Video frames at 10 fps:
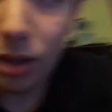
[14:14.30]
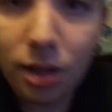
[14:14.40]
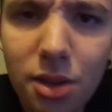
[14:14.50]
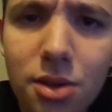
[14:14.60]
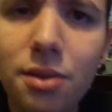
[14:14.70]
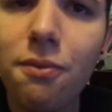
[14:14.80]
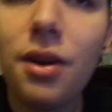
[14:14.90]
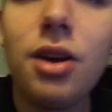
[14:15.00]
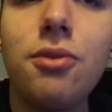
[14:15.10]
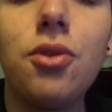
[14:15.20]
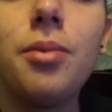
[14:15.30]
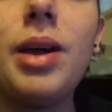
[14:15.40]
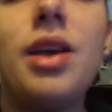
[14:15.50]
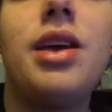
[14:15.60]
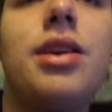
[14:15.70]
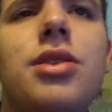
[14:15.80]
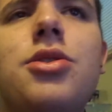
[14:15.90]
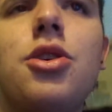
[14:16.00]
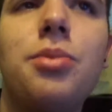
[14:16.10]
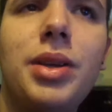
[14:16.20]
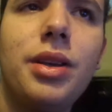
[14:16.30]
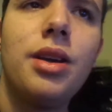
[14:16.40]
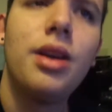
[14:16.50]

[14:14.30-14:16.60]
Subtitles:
there's a file format in Adobe